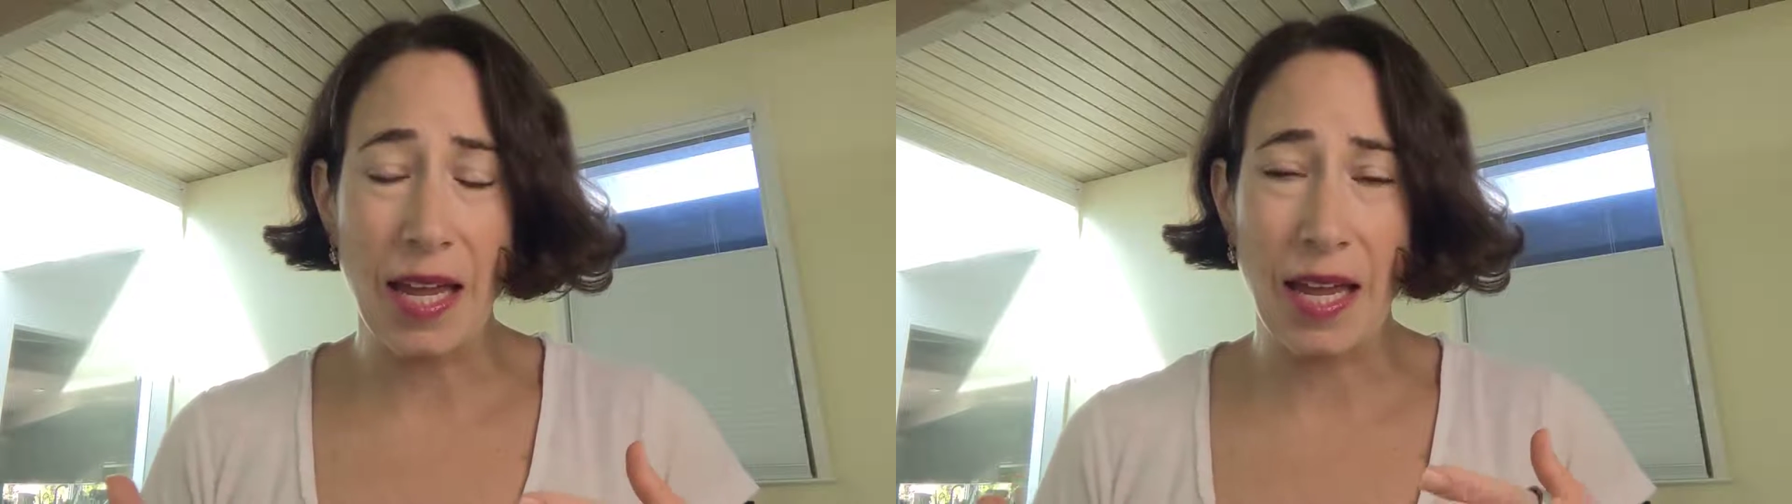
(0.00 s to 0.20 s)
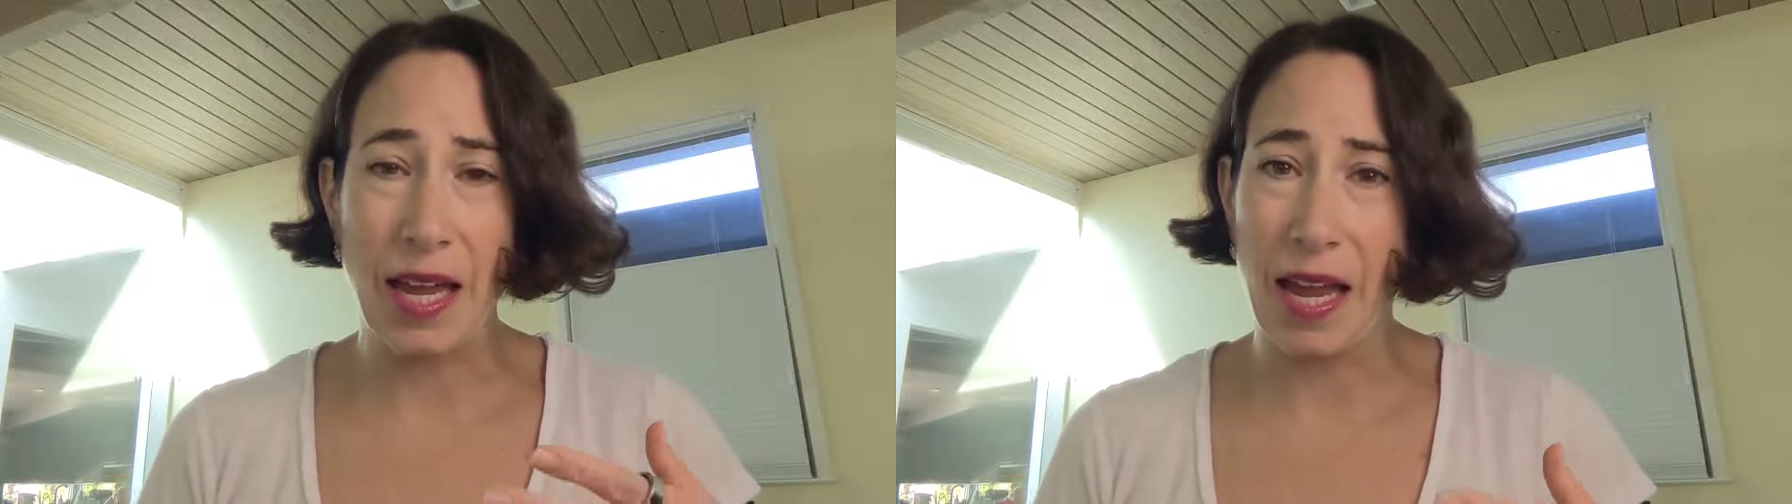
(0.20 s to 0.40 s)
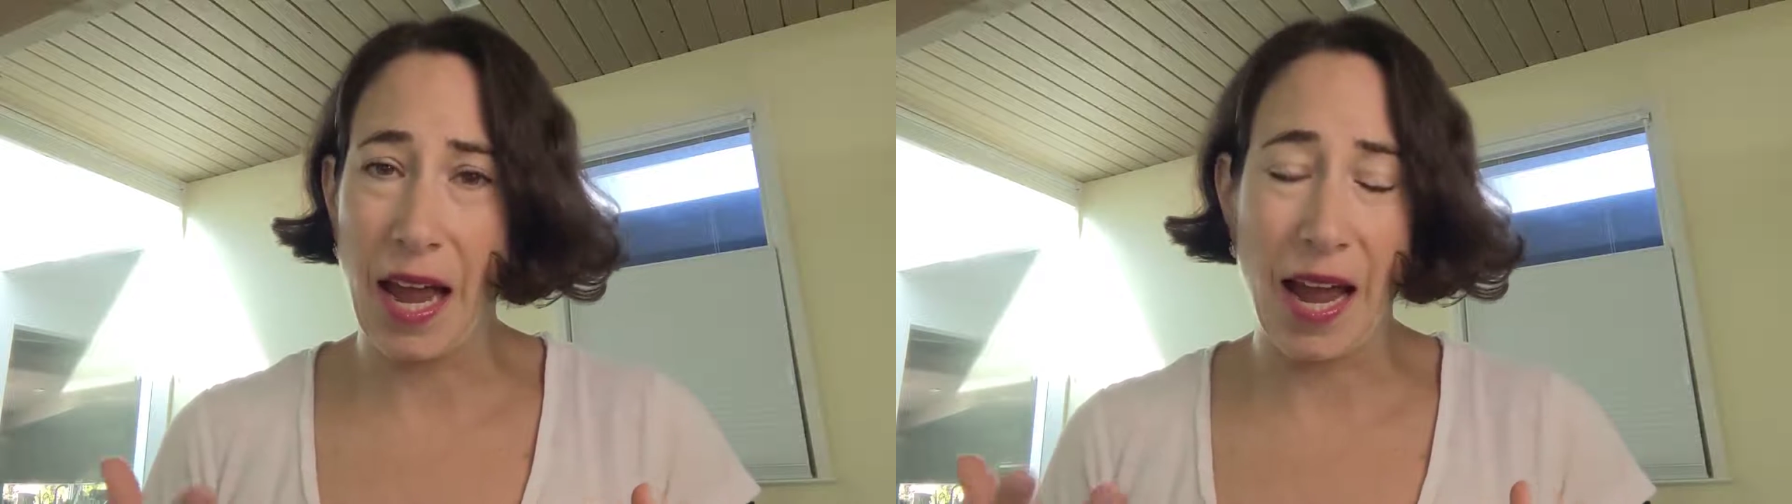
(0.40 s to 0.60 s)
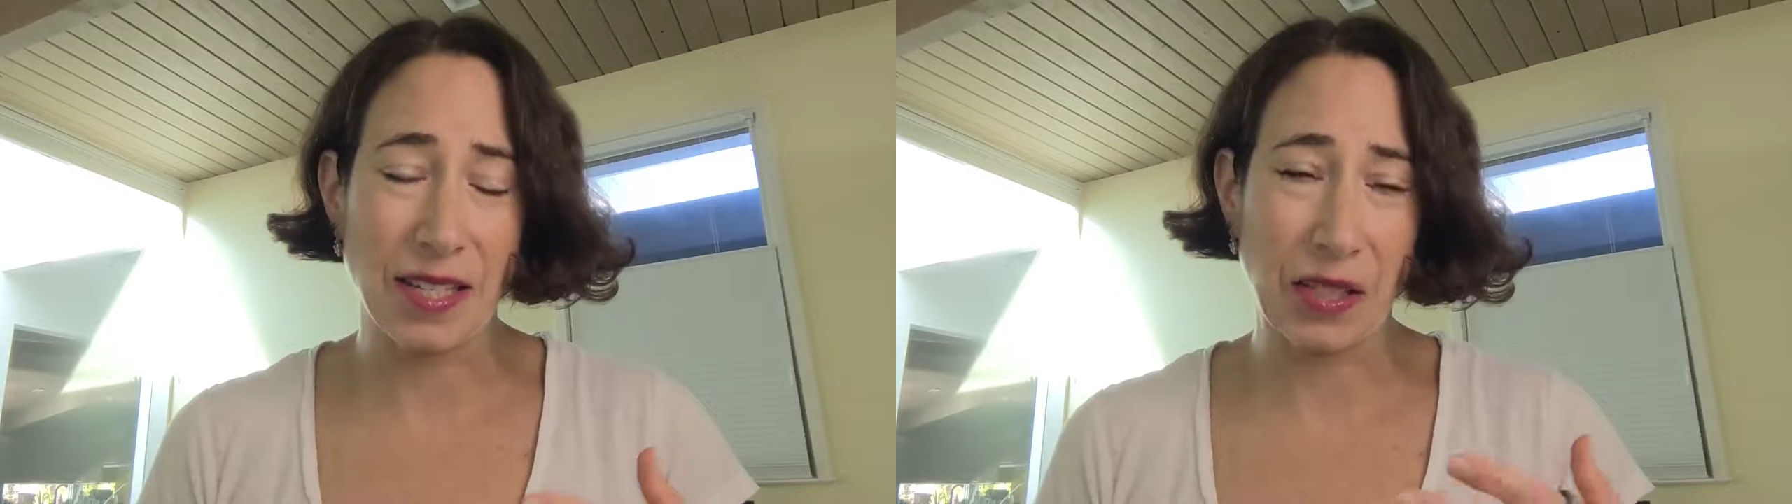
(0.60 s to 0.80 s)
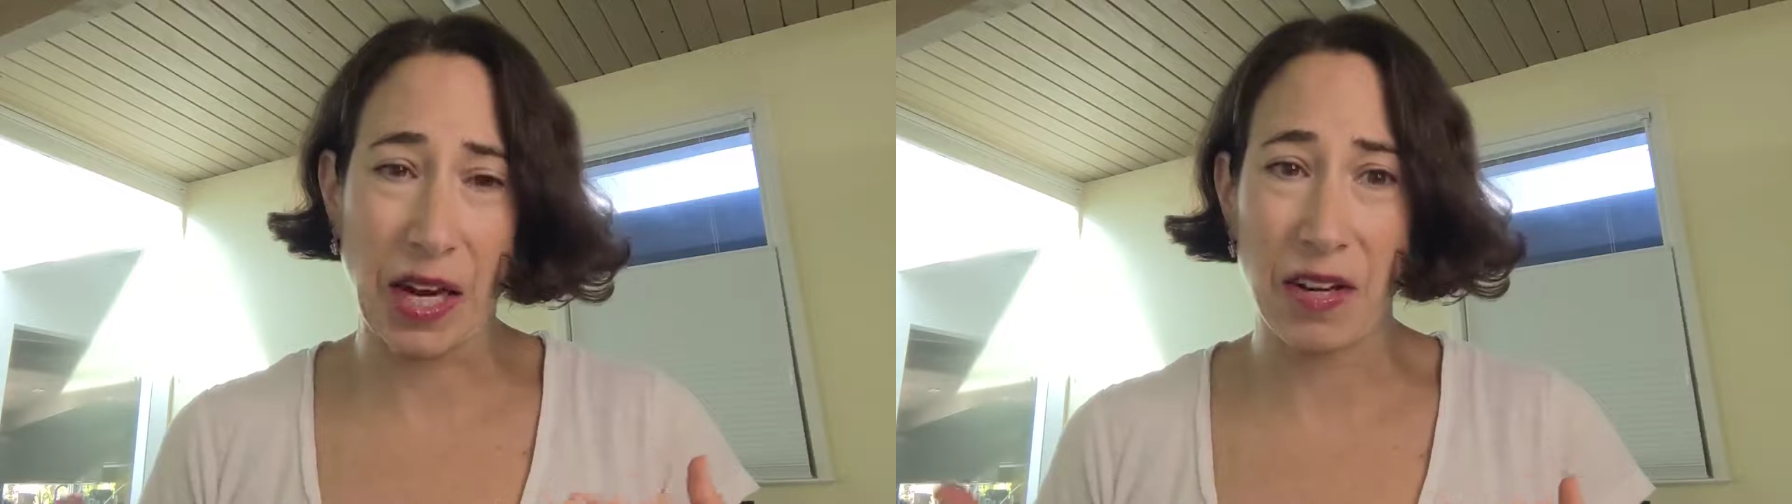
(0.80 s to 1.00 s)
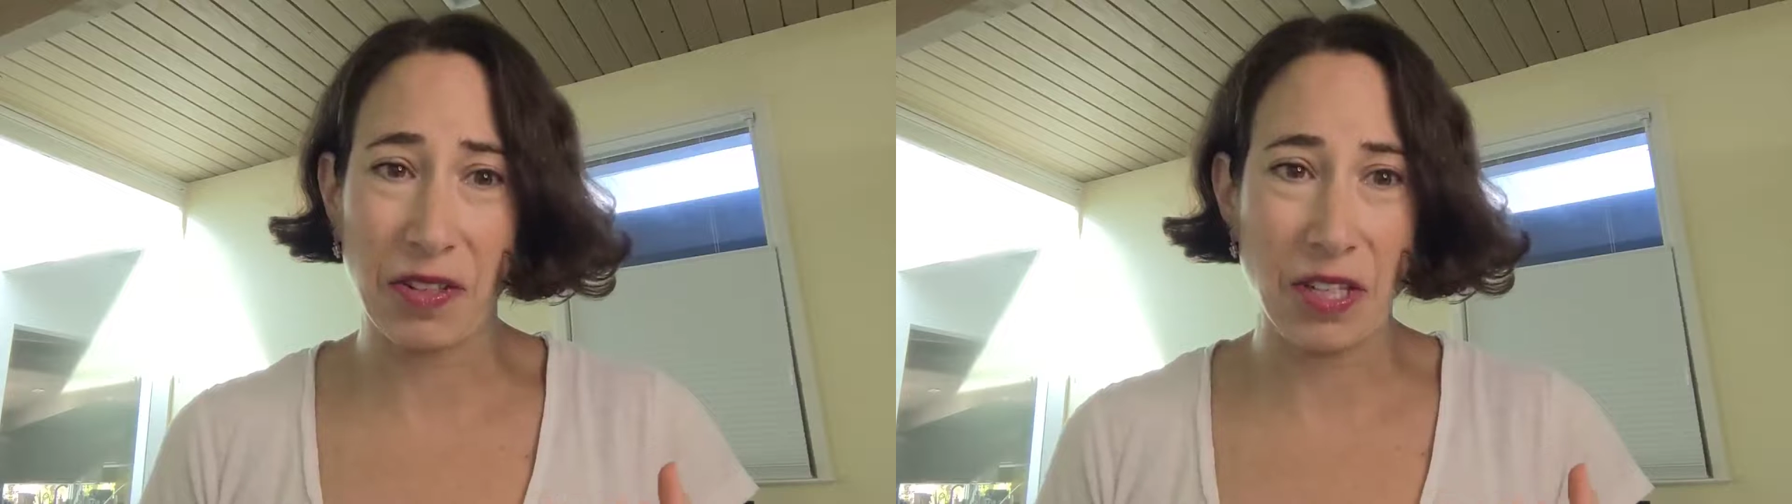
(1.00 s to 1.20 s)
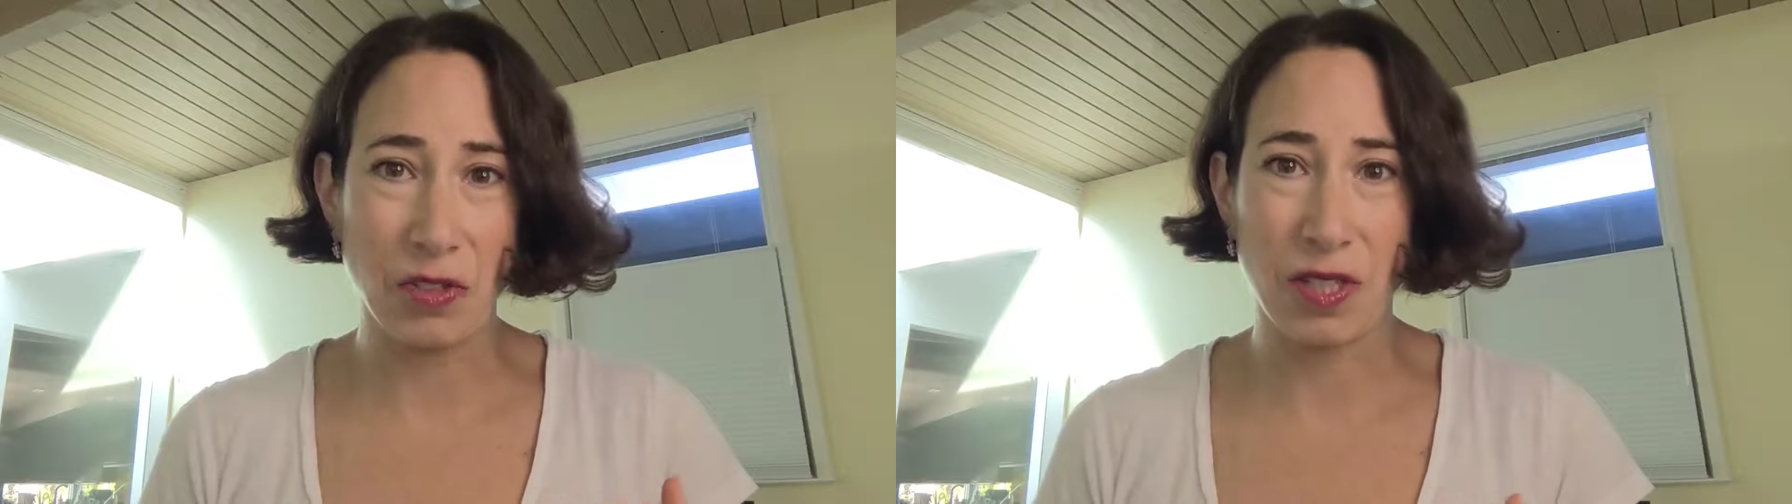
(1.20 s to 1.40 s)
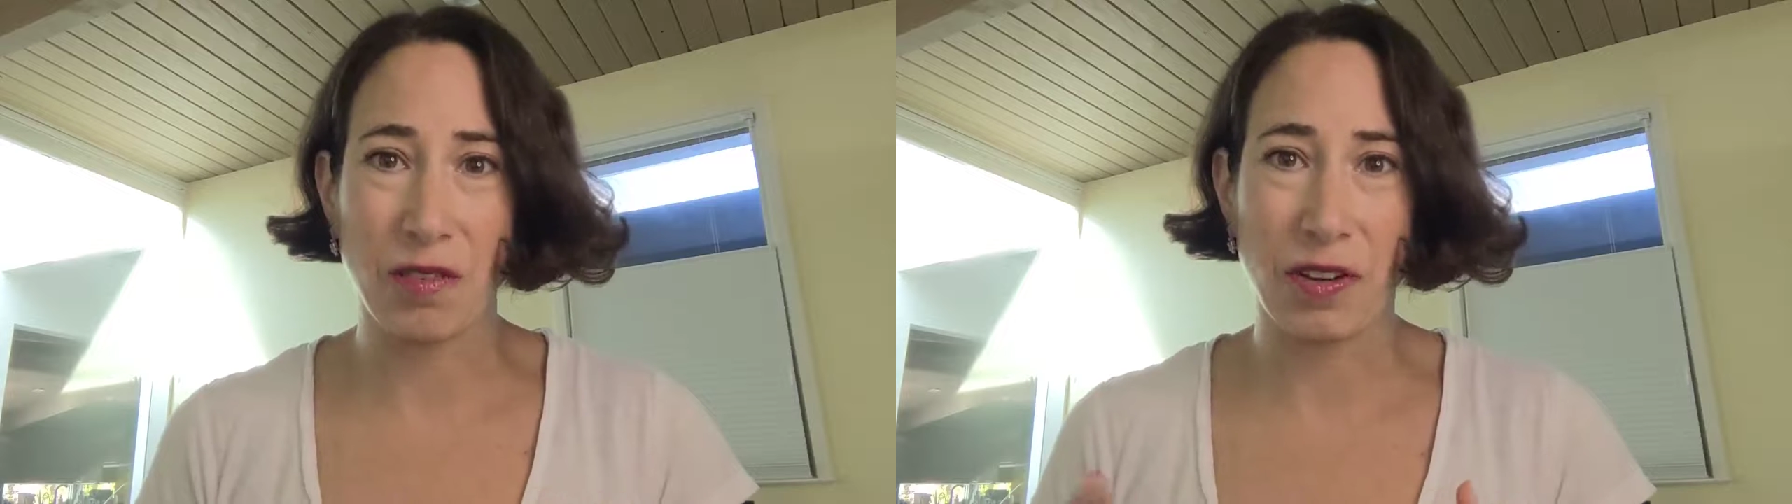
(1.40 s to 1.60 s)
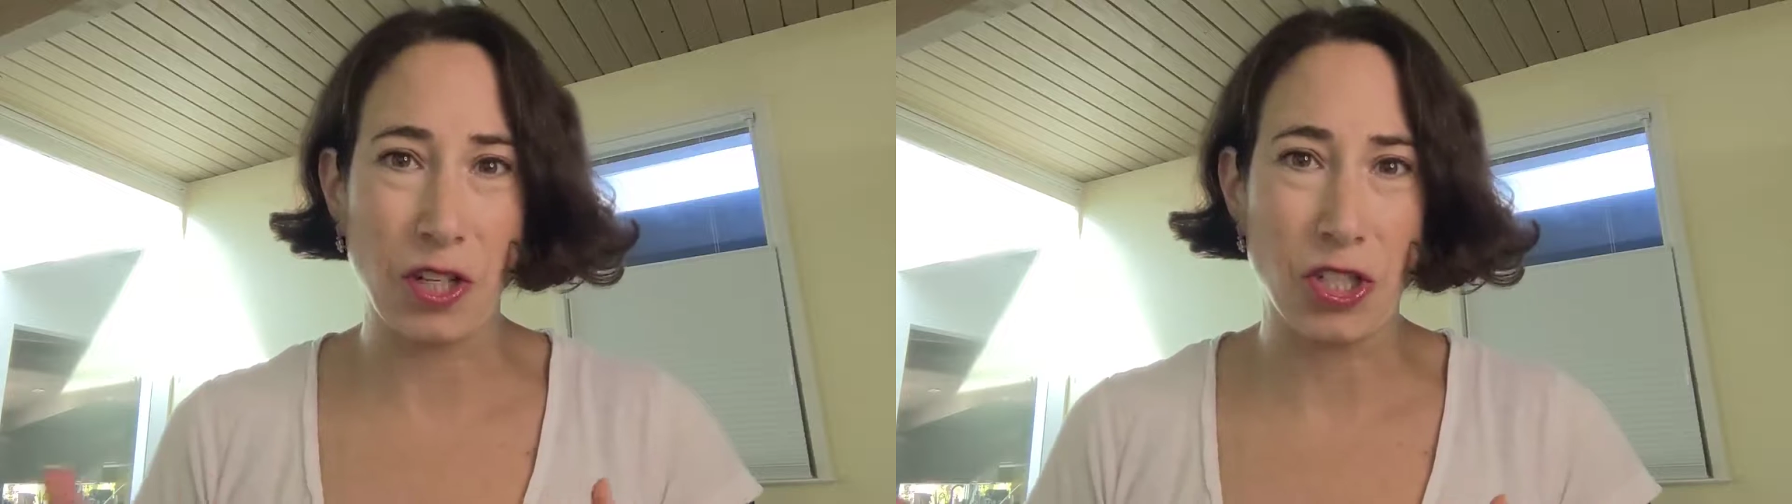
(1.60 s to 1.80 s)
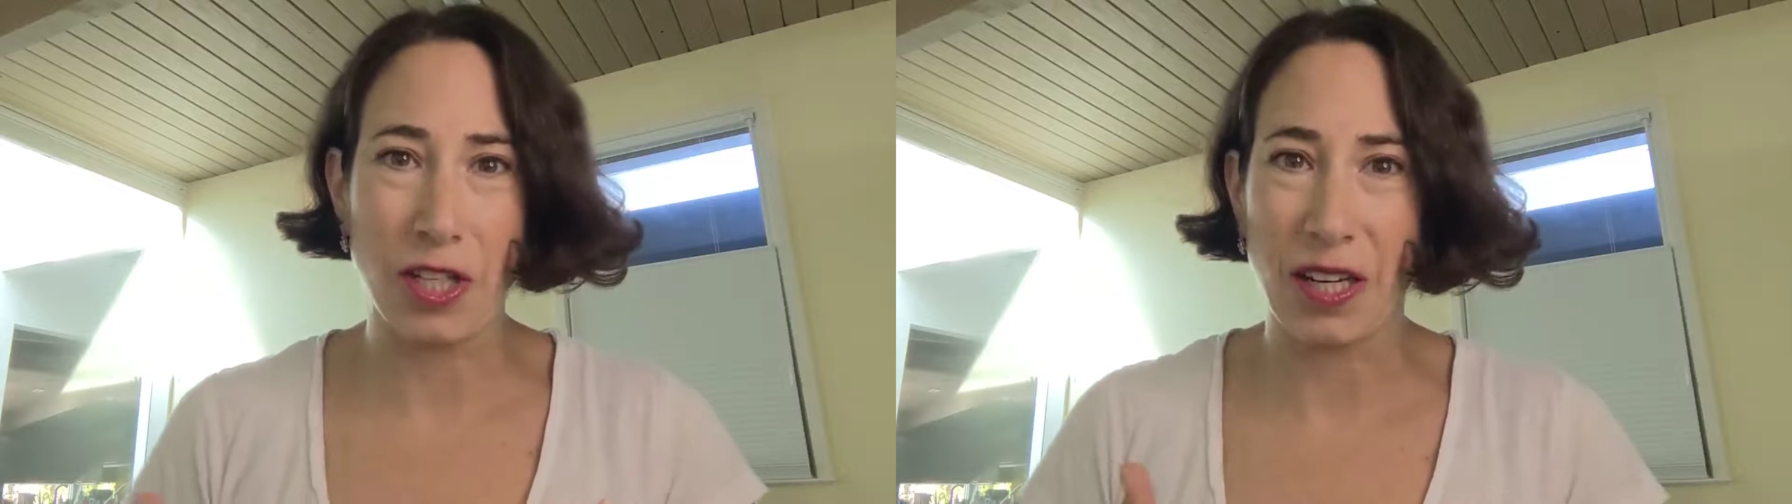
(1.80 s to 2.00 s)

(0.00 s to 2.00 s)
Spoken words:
it has a kind of an interesting function.